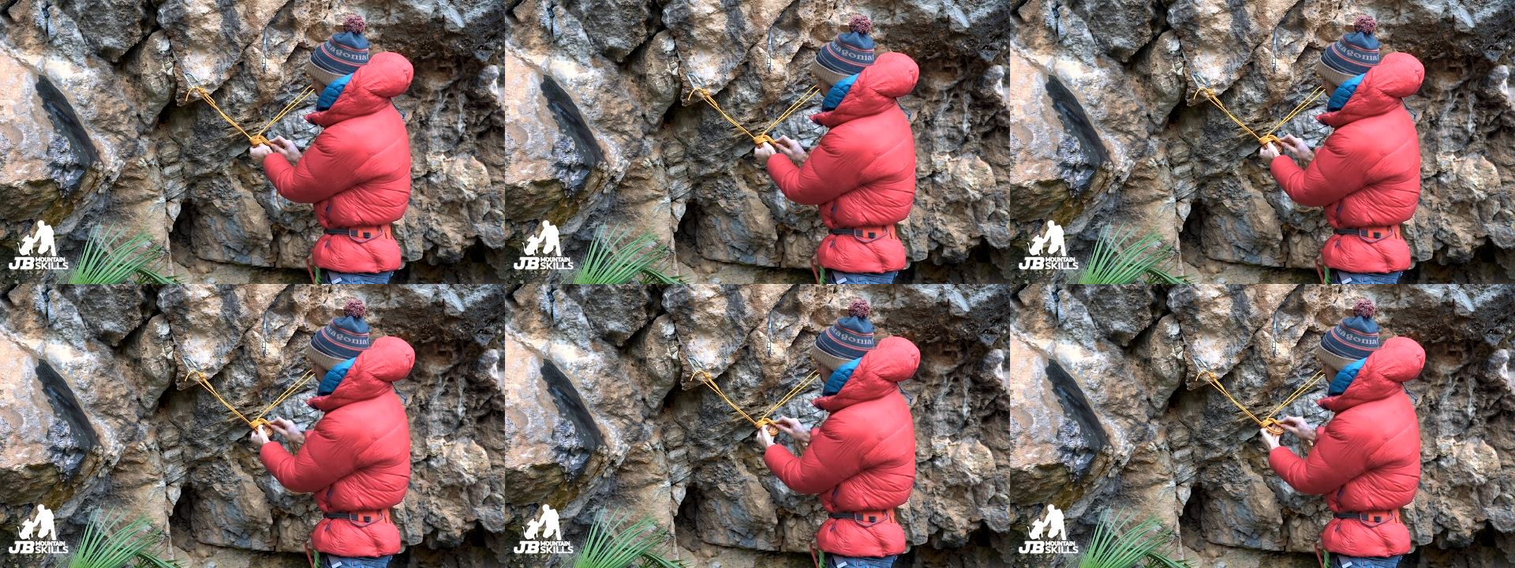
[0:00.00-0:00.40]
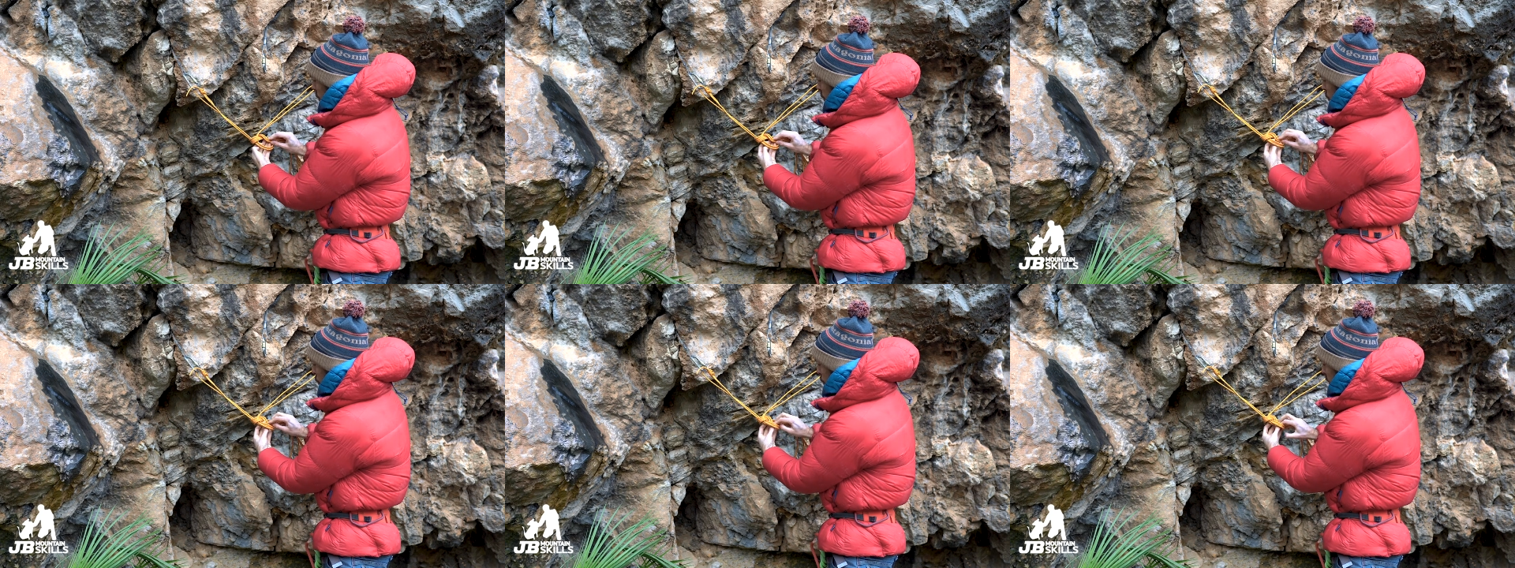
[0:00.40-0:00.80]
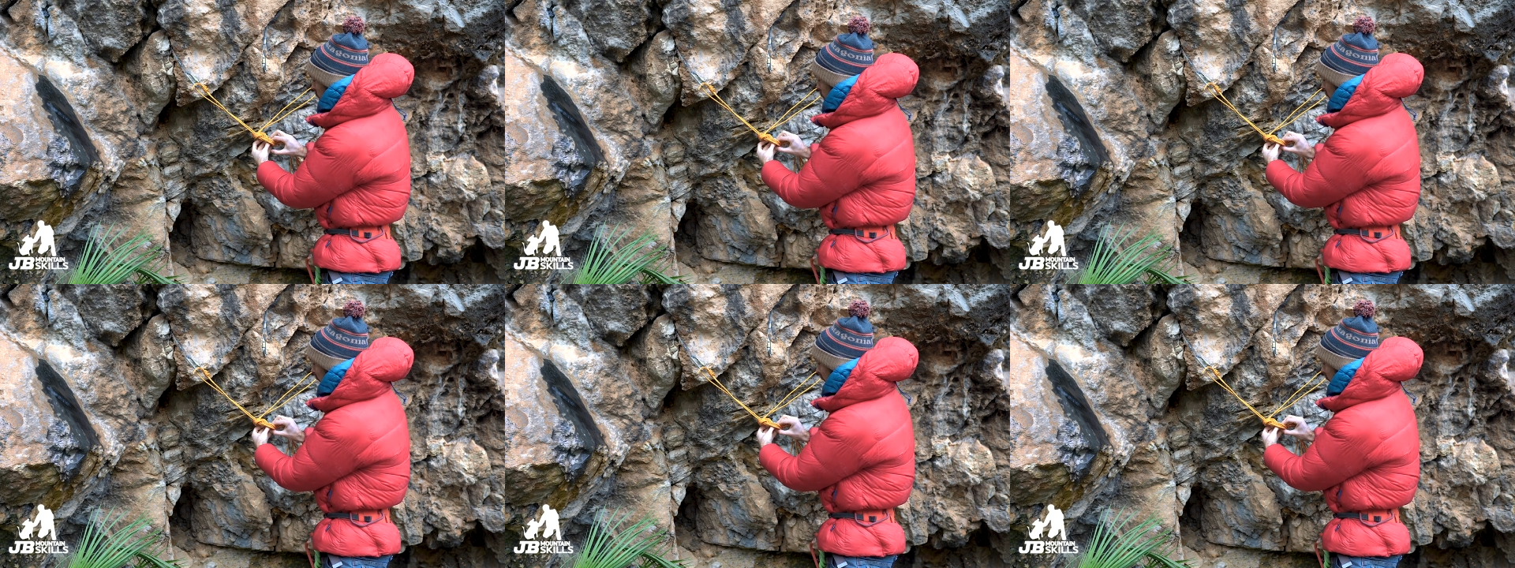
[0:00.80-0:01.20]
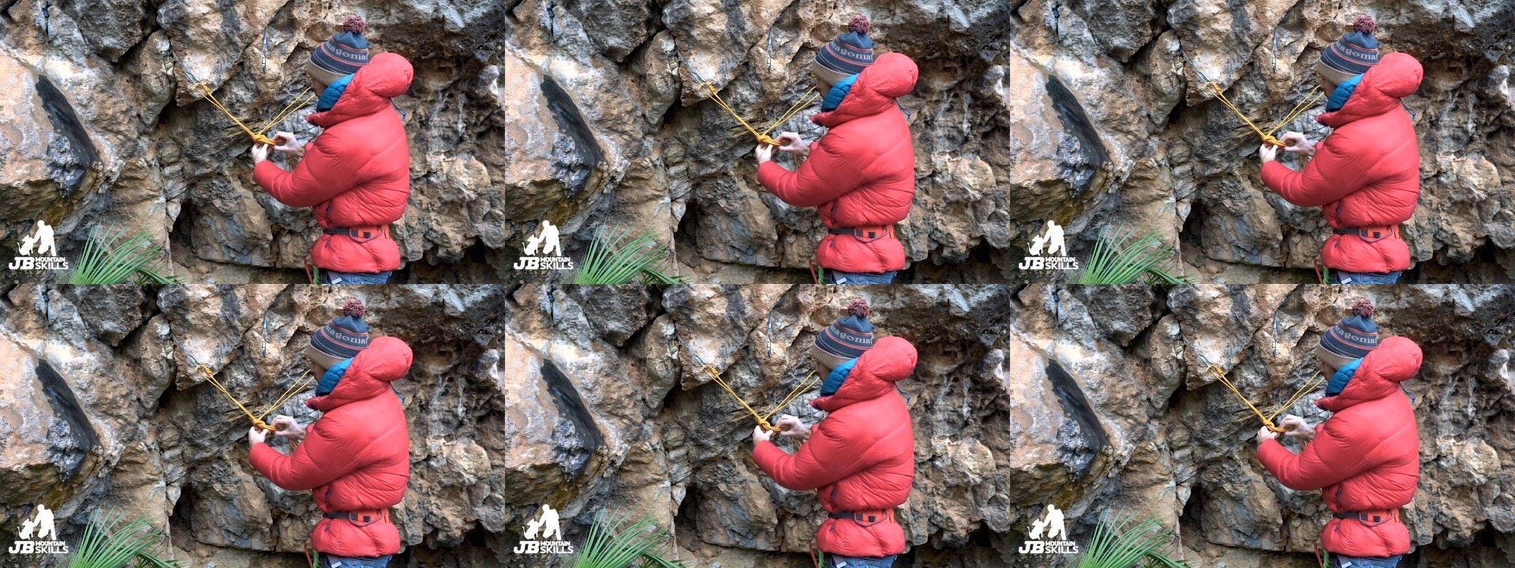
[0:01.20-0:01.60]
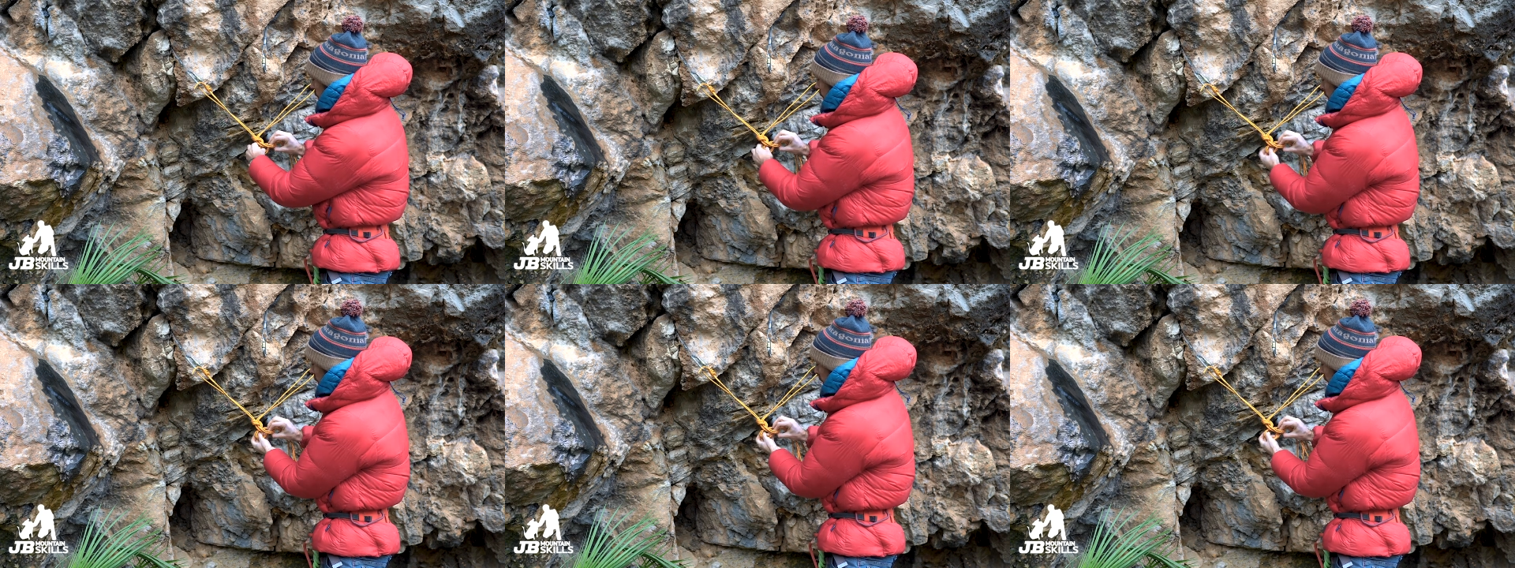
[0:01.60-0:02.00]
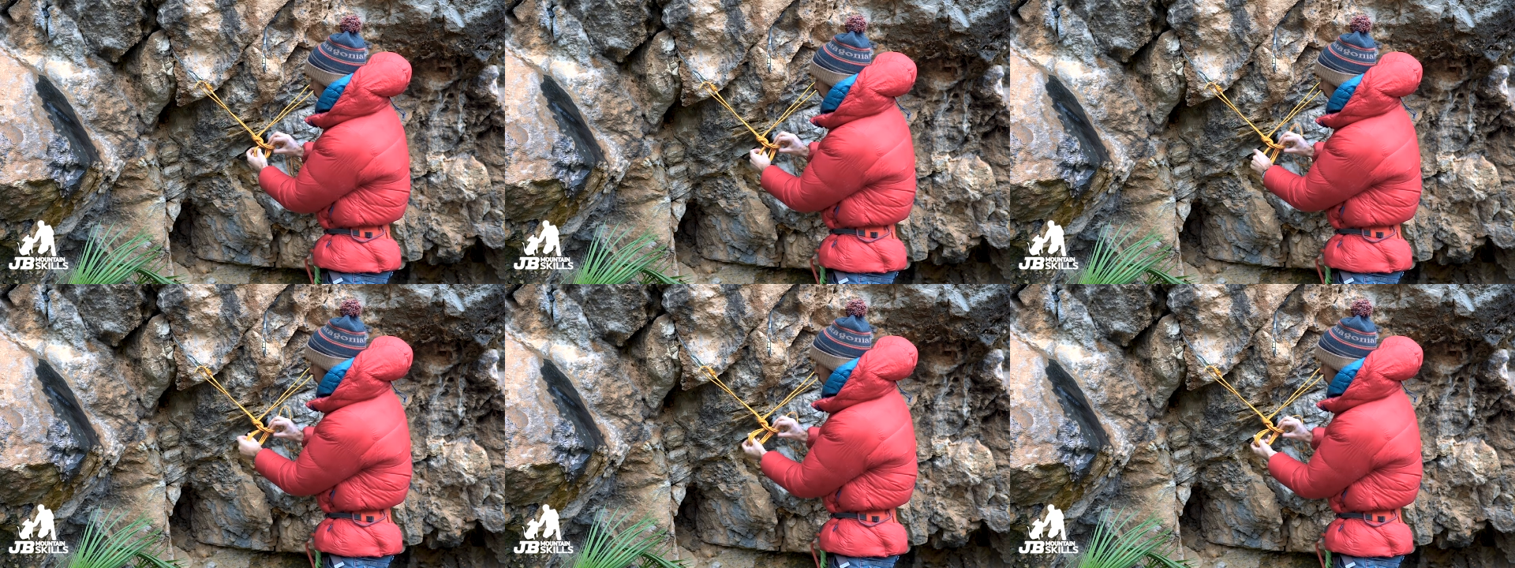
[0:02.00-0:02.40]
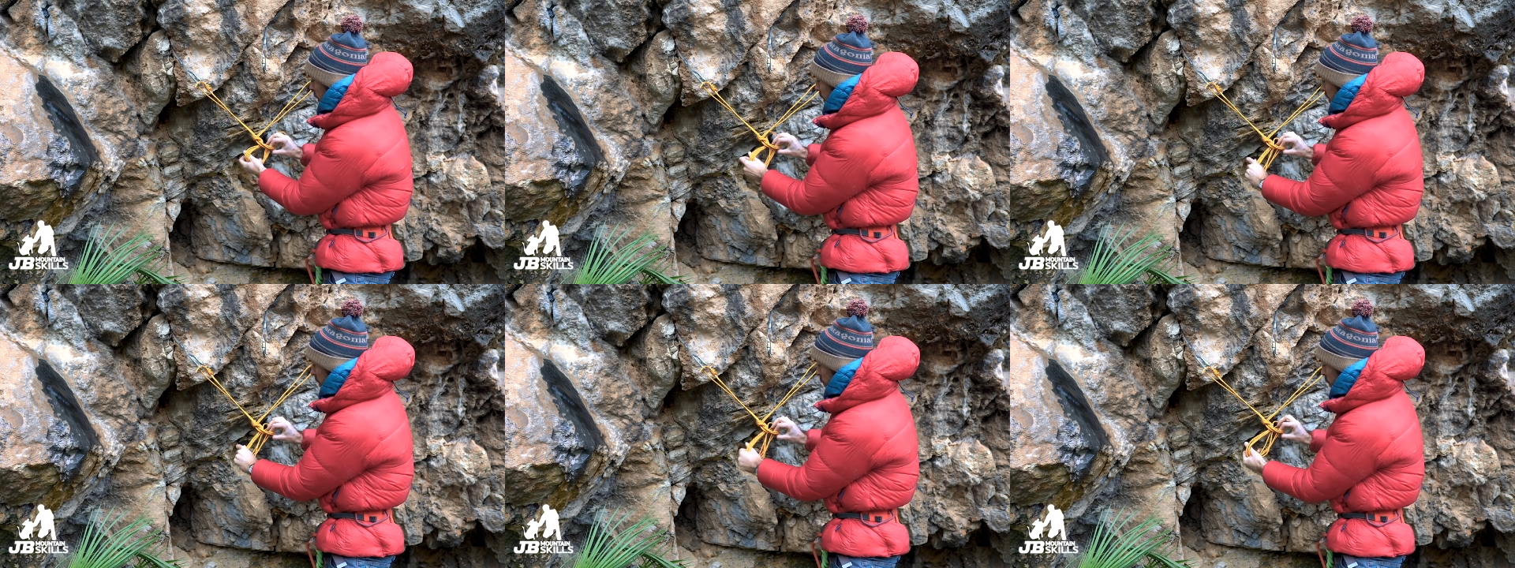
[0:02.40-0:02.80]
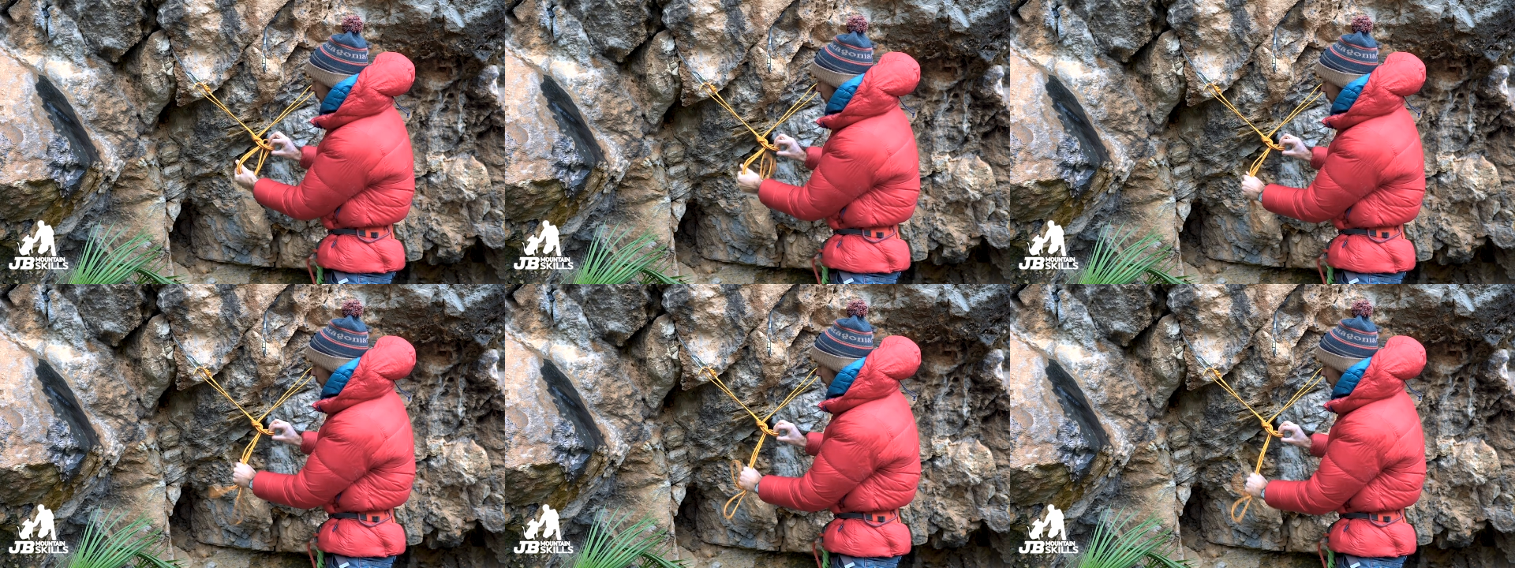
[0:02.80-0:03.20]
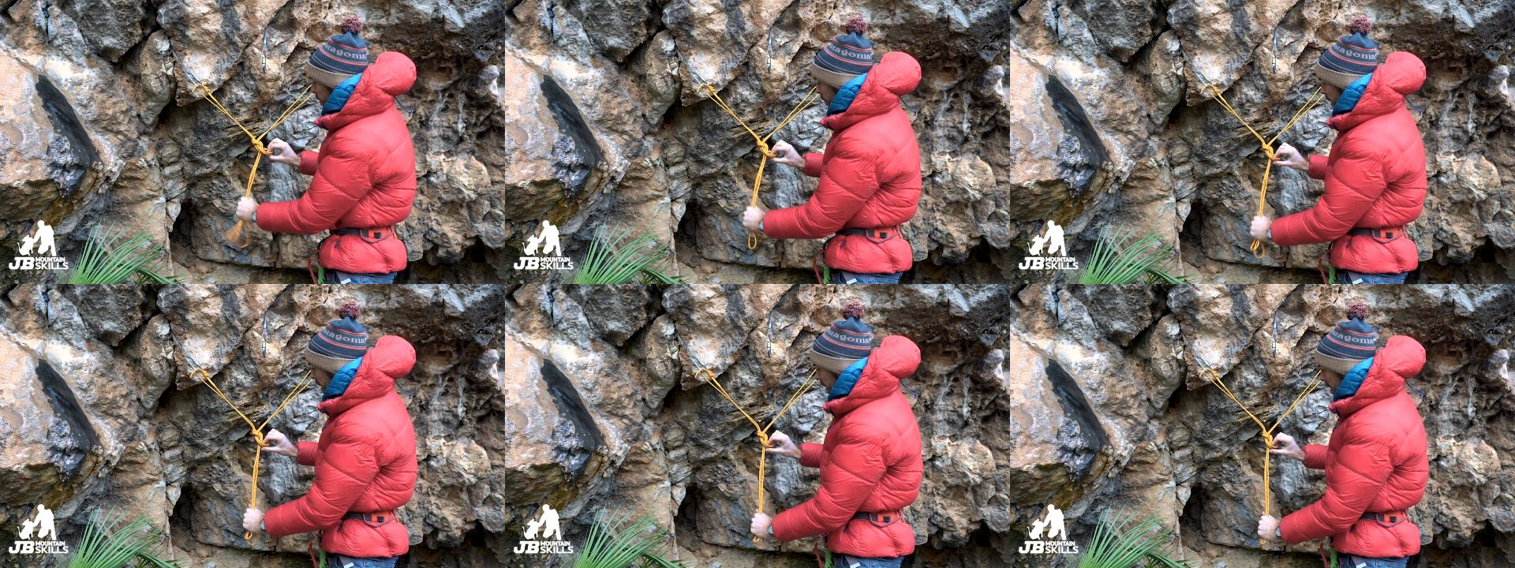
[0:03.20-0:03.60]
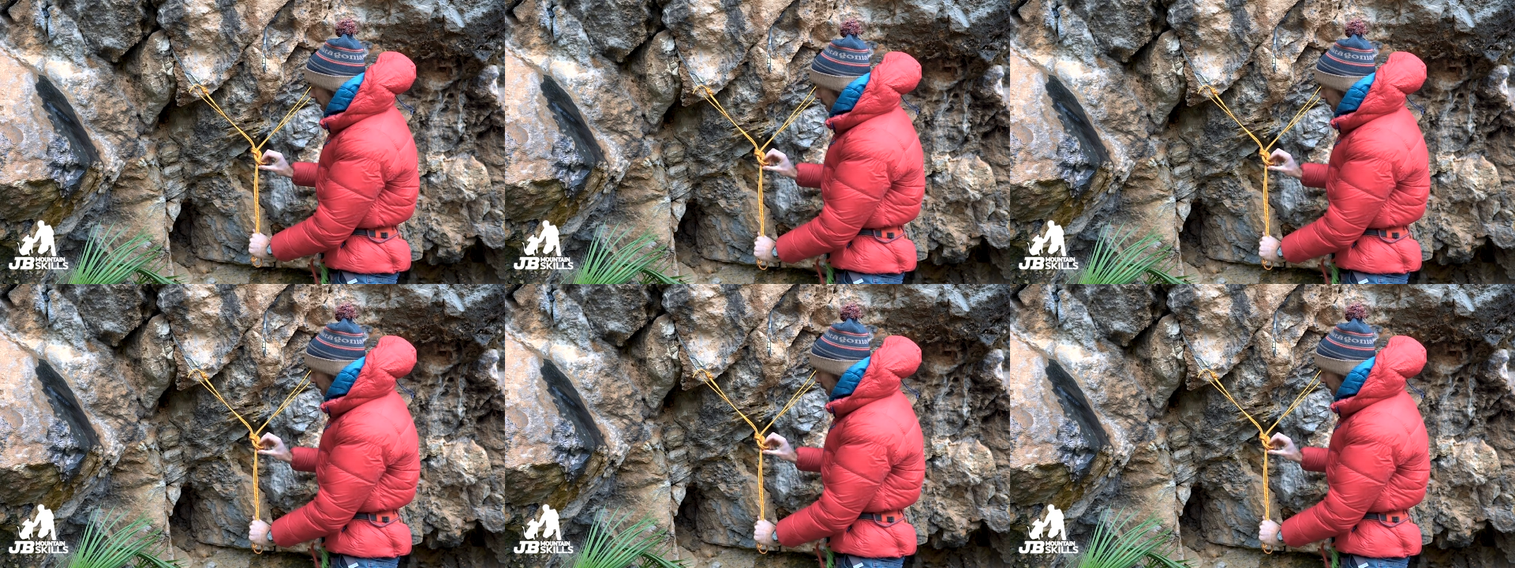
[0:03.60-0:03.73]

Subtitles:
[unreadable: no face in view]